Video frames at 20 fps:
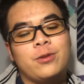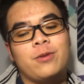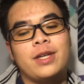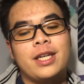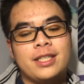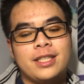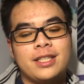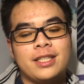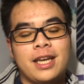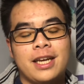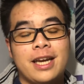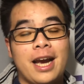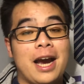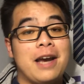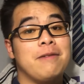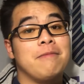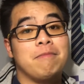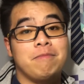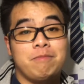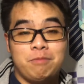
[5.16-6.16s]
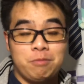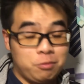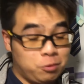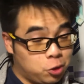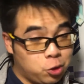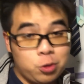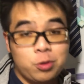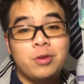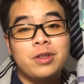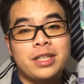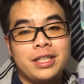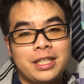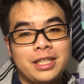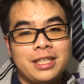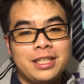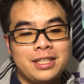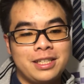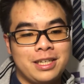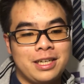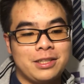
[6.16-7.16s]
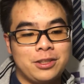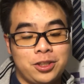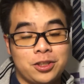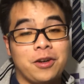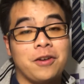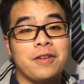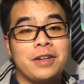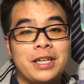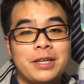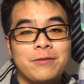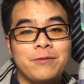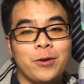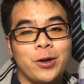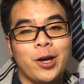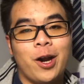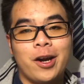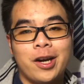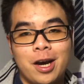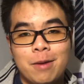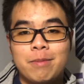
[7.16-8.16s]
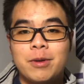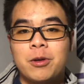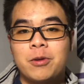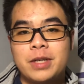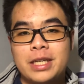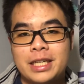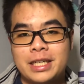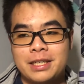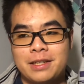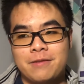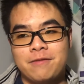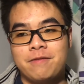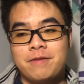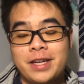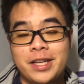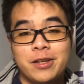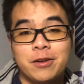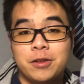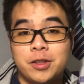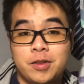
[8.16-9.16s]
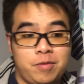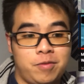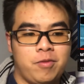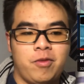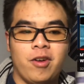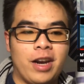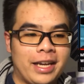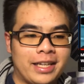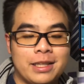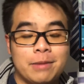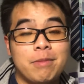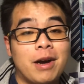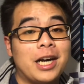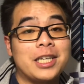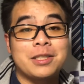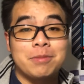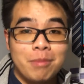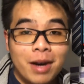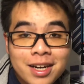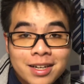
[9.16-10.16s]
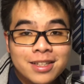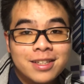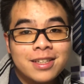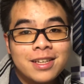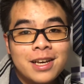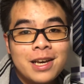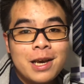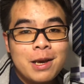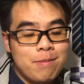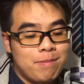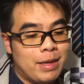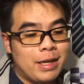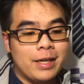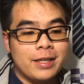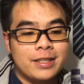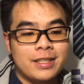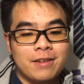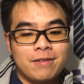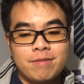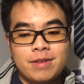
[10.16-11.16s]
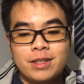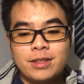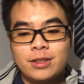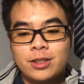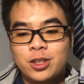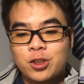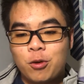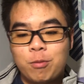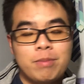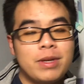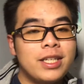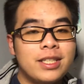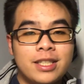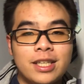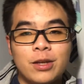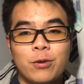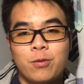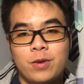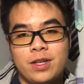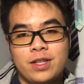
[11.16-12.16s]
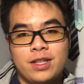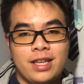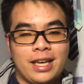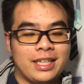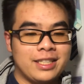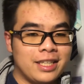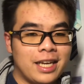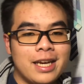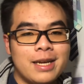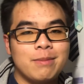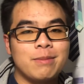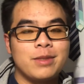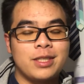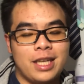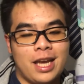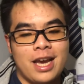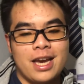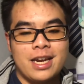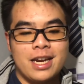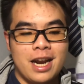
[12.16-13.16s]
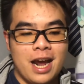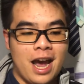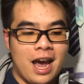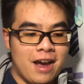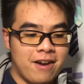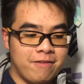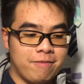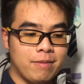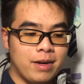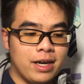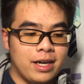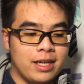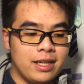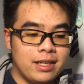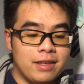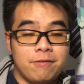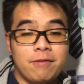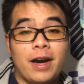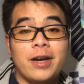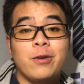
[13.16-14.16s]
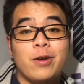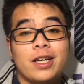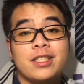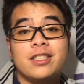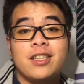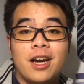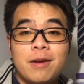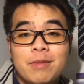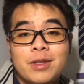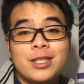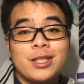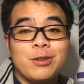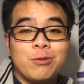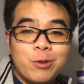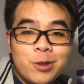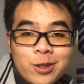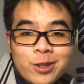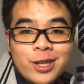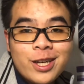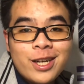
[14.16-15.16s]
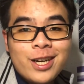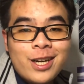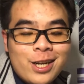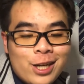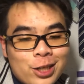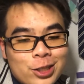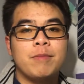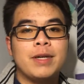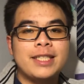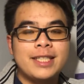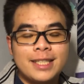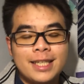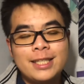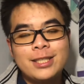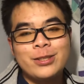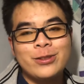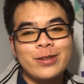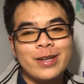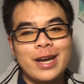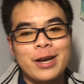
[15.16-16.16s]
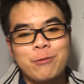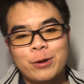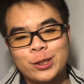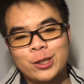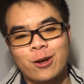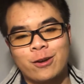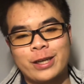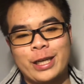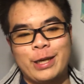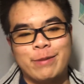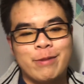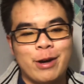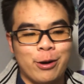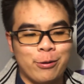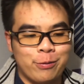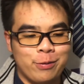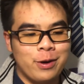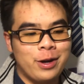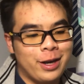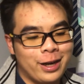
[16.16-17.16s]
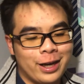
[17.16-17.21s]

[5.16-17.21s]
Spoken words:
just want to say I'm truly sorry for not uploading videos for like the past month because I've been so busy with exams and I have my final assignments as well. But since today we're talking about